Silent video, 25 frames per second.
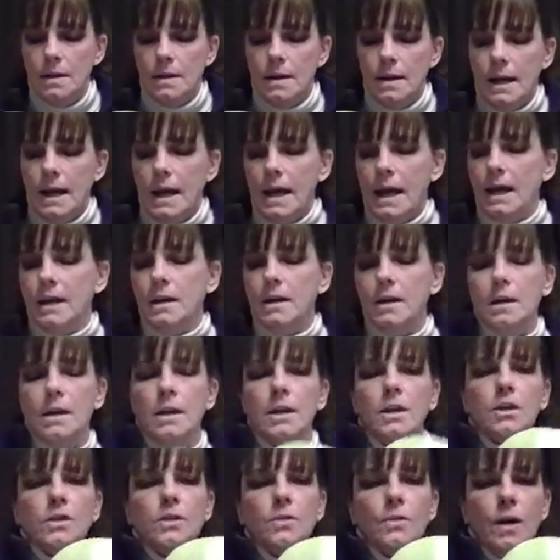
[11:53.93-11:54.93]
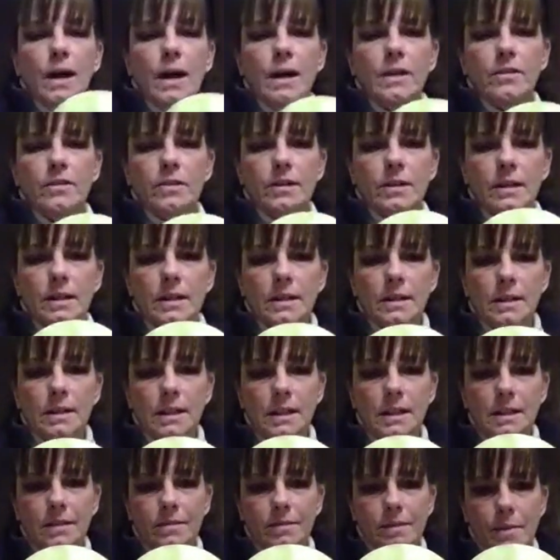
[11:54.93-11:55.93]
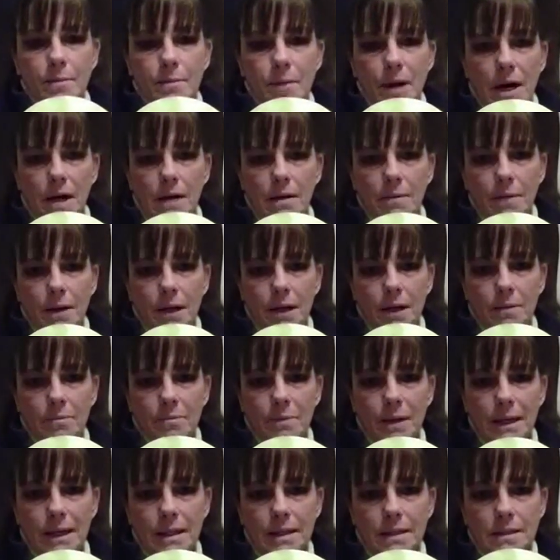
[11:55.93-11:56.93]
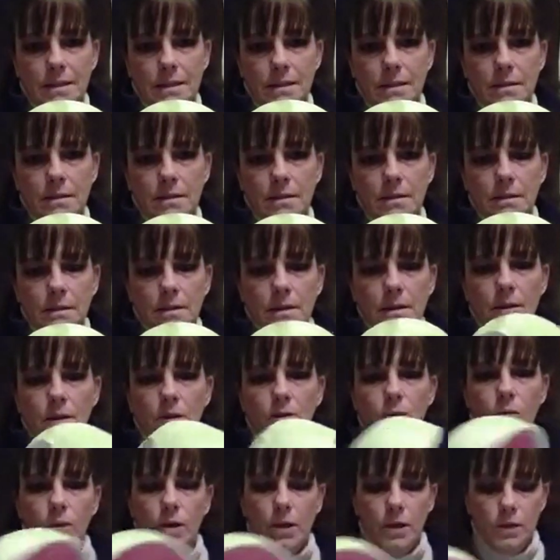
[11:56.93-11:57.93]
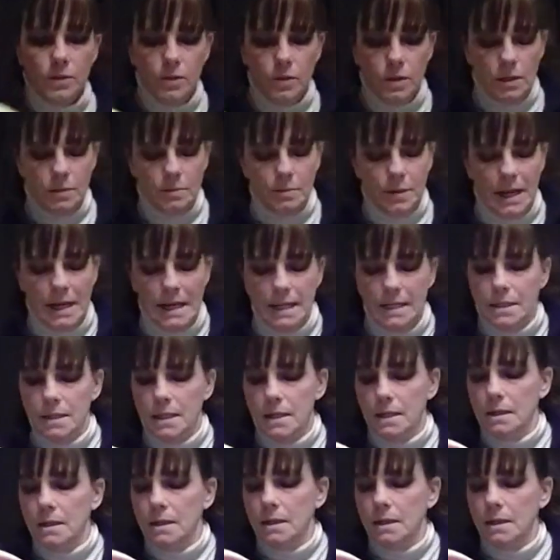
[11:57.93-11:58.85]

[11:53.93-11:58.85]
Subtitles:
And you either can leave the bottom unpainted or you can paint it.